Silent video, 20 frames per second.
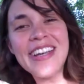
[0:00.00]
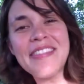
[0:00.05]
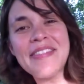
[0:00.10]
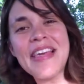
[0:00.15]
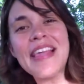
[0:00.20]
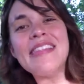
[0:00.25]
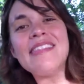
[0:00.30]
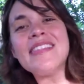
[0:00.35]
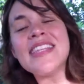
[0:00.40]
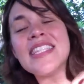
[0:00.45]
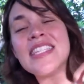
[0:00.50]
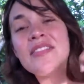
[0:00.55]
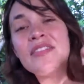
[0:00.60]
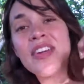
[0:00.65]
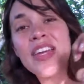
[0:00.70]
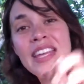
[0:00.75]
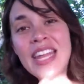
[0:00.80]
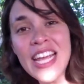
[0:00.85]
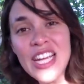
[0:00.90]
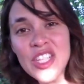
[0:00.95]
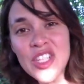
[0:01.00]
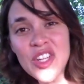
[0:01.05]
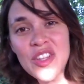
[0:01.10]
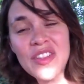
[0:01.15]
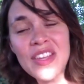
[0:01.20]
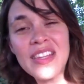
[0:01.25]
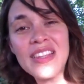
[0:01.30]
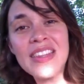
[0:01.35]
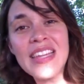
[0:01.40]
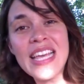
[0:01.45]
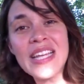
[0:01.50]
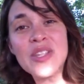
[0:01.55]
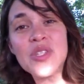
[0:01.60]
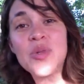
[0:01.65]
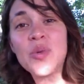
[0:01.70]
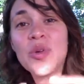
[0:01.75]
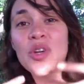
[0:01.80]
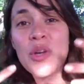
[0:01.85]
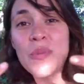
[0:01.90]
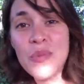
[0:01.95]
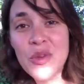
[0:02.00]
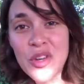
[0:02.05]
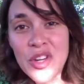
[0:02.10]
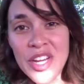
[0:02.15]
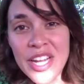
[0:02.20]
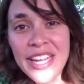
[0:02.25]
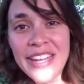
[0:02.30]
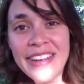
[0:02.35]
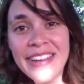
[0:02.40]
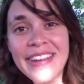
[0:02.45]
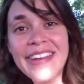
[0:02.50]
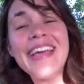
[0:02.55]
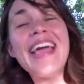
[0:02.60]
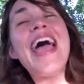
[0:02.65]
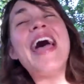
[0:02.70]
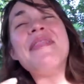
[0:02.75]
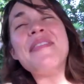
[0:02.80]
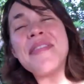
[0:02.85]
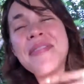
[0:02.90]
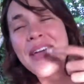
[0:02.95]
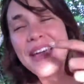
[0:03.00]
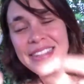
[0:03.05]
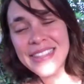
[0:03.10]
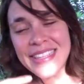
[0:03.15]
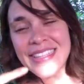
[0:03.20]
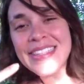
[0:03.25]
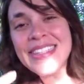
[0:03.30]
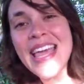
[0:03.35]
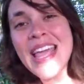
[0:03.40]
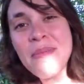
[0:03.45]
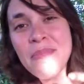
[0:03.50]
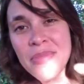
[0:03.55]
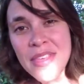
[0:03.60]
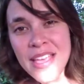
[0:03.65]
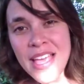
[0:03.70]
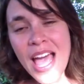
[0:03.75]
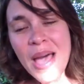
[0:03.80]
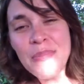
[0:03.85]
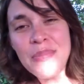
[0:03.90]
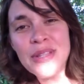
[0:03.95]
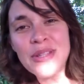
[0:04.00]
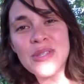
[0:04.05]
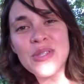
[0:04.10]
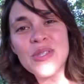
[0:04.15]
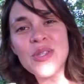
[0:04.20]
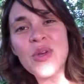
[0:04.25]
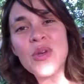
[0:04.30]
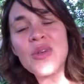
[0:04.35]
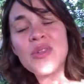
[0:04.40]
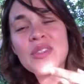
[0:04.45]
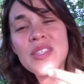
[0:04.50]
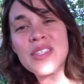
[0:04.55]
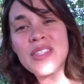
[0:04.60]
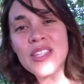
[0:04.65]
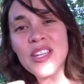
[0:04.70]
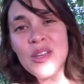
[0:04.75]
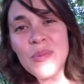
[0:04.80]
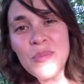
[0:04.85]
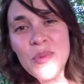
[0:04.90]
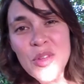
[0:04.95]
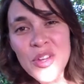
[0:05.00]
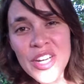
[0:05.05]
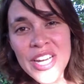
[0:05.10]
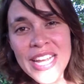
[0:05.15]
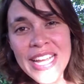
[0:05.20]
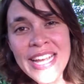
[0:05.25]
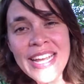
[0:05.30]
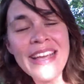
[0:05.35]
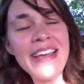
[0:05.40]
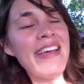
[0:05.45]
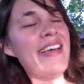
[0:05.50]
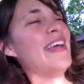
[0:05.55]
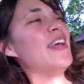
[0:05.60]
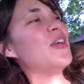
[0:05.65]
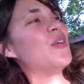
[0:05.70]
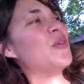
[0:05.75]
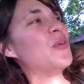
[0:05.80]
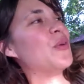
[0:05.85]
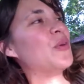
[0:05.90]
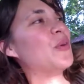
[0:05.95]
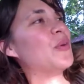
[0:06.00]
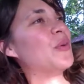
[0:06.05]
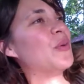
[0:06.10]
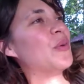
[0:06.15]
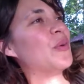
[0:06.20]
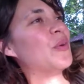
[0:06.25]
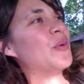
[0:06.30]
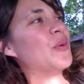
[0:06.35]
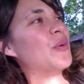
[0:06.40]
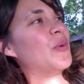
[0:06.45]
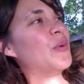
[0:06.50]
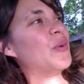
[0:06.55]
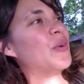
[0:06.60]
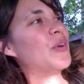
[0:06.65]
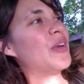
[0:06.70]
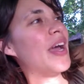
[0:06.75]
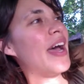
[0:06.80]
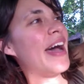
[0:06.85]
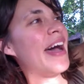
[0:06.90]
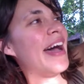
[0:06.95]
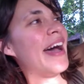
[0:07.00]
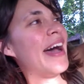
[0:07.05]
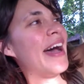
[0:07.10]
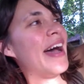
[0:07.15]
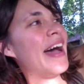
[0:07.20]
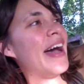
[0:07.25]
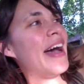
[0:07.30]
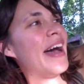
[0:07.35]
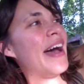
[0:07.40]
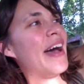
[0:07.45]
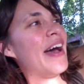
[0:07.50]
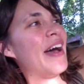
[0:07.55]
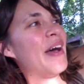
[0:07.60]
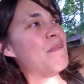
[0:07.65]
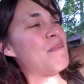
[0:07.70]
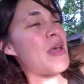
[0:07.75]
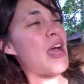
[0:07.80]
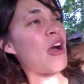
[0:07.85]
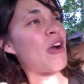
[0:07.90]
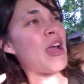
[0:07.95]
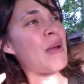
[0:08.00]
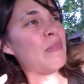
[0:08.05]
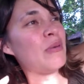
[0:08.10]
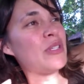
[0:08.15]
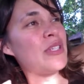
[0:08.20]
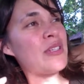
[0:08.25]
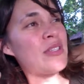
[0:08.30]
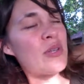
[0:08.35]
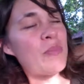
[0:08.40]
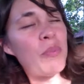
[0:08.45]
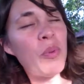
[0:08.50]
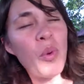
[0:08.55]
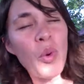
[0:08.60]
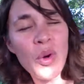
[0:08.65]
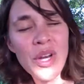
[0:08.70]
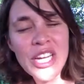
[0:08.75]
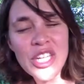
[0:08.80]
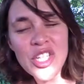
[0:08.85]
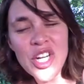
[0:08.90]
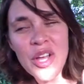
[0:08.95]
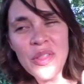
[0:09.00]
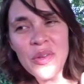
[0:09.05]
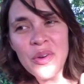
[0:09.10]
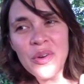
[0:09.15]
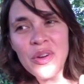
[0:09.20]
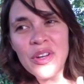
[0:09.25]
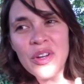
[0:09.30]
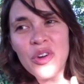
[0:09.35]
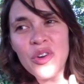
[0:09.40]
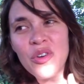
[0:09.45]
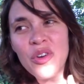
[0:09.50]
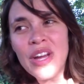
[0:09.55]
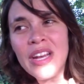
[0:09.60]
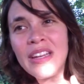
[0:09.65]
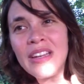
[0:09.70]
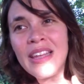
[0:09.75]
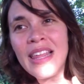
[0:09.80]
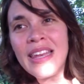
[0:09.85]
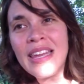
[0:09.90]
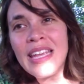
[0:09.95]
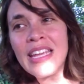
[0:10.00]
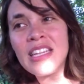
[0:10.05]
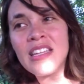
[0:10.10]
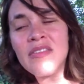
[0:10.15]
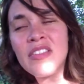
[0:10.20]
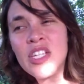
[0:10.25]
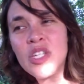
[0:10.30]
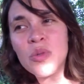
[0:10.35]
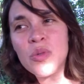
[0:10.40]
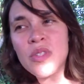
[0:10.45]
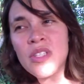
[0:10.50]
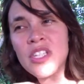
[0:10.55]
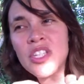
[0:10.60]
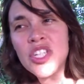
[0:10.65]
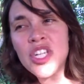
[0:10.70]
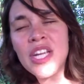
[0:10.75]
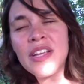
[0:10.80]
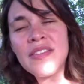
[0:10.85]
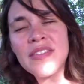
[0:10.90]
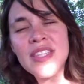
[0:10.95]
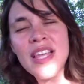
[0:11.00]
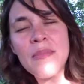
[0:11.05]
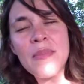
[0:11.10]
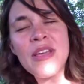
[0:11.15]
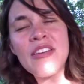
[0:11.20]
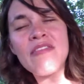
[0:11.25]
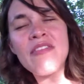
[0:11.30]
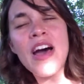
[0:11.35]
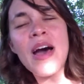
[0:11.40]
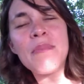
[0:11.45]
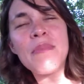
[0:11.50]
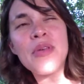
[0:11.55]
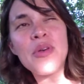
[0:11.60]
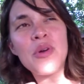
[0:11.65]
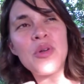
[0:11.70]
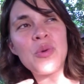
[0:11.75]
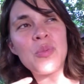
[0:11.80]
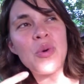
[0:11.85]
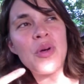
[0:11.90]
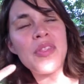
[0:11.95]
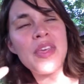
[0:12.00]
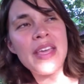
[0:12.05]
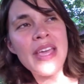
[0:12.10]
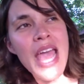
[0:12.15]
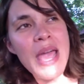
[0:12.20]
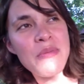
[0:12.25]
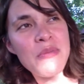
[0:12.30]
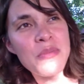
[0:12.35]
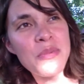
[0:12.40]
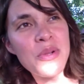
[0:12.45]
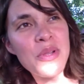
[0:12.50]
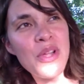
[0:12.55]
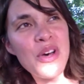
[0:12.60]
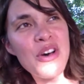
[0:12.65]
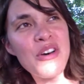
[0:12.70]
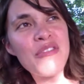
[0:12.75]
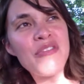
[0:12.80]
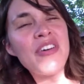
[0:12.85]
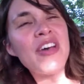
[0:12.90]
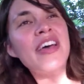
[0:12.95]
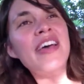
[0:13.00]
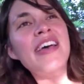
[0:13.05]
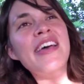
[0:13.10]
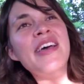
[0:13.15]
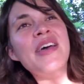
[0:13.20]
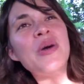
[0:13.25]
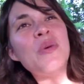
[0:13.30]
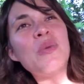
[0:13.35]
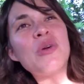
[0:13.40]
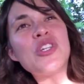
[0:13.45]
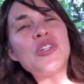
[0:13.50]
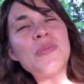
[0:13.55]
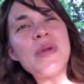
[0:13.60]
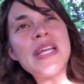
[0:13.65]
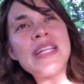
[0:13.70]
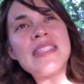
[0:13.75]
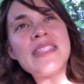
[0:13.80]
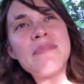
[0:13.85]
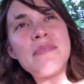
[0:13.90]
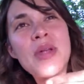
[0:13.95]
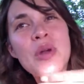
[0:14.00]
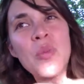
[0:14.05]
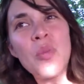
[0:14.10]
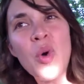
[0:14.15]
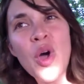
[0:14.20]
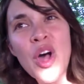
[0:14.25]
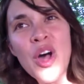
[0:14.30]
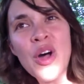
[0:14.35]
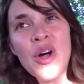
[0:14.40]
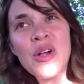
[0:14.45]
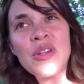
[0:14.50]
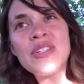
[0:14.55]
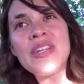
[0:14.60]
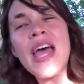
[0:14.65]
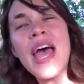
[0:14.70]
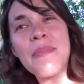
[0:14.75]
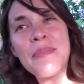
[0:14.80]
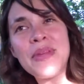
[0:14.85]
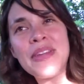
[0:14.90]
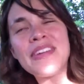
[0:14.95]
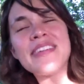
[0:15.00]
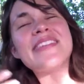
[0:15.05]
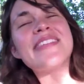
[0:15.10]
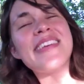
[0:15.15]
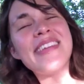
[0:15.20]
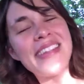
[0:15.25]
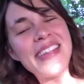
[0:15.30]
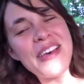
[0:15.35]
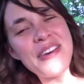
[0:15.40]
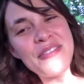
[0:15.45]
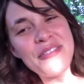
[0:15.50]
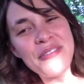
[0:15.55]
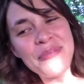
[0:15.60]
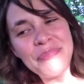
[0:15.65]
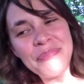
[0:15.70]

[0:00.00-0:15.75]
That sense of connection then leads to a community, and then the same thing happens. So you sense community, you are able to support each other in letting individuals achieve something far beyond what they're capable of, which means a better world, happiness, and love.